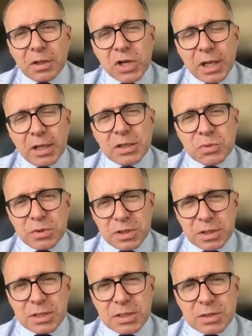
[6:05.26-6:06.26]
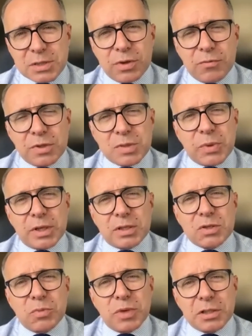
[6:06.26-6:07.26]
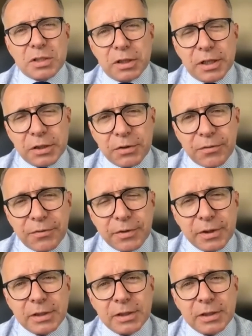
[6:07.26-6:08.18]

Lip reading: challenge which exists with respect to mental health.